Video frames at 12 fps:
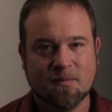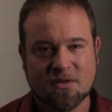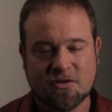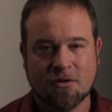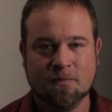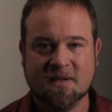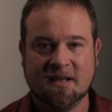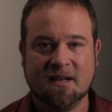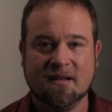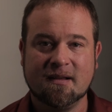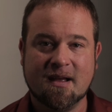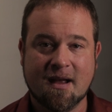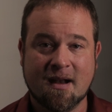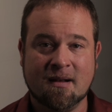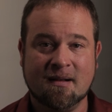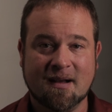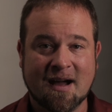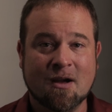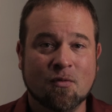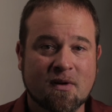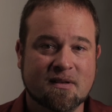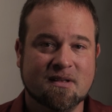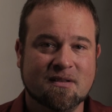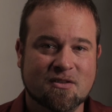But Job did. And I
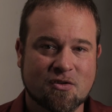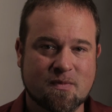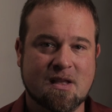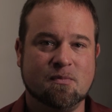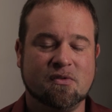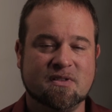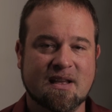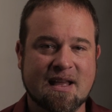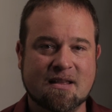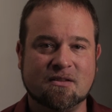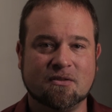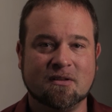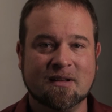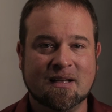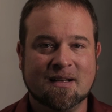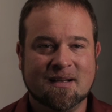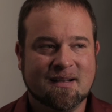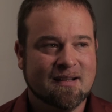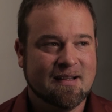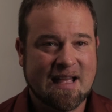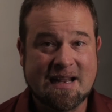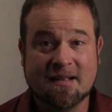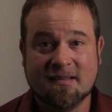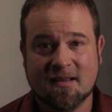want to be able to handle
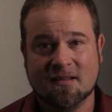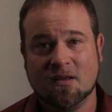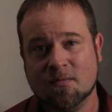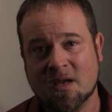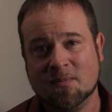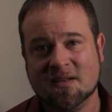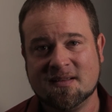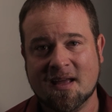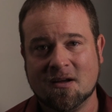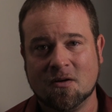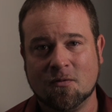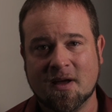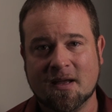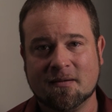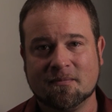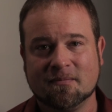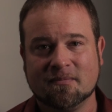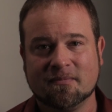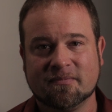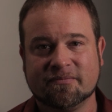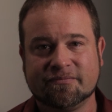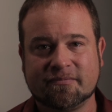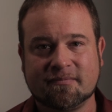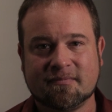anything that may be taken away.
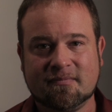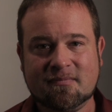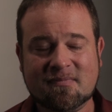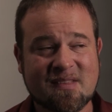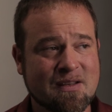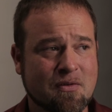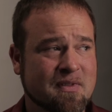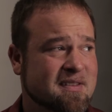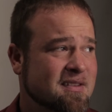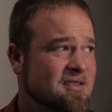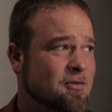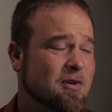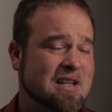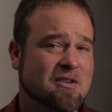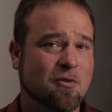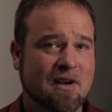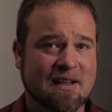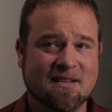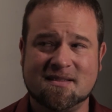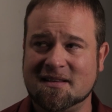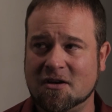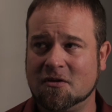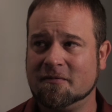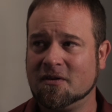This is 2020. It's the
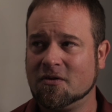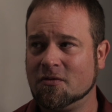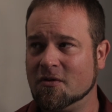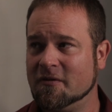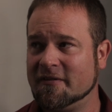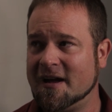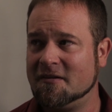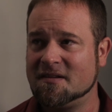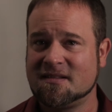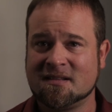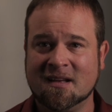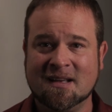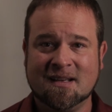year of the coronavirus.